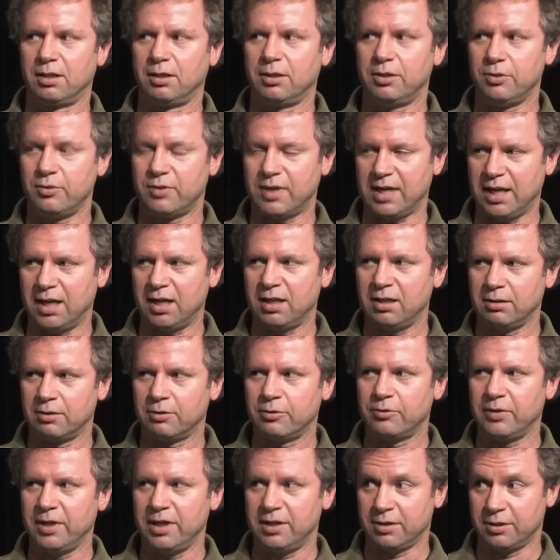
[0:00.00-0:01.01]
you can
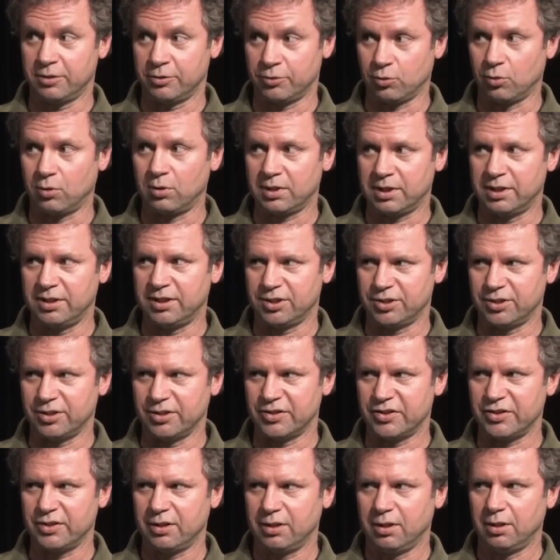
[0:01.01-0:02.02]
create control
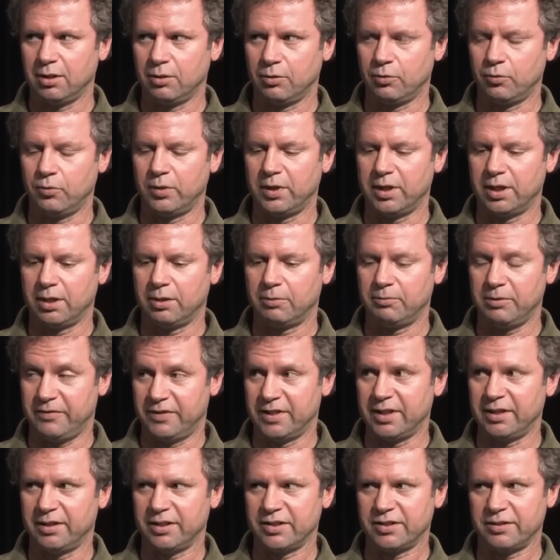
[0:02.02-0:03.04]
conditions where we've
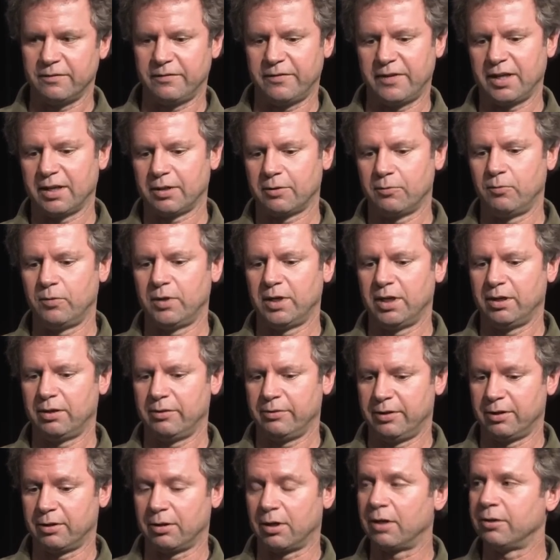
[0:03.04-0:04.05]
done this, in fact, where
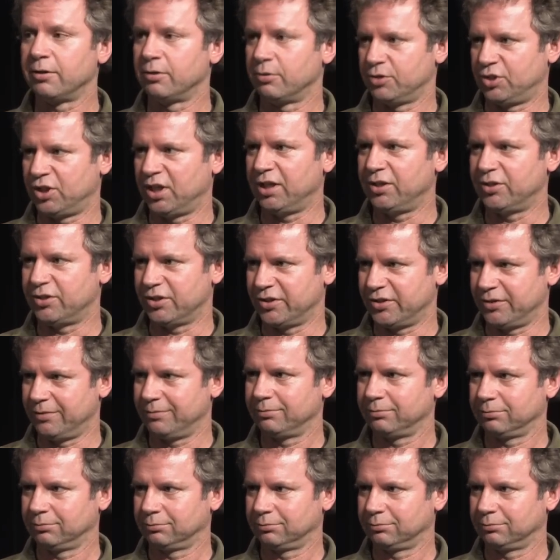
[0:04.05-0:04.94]
there are no changes.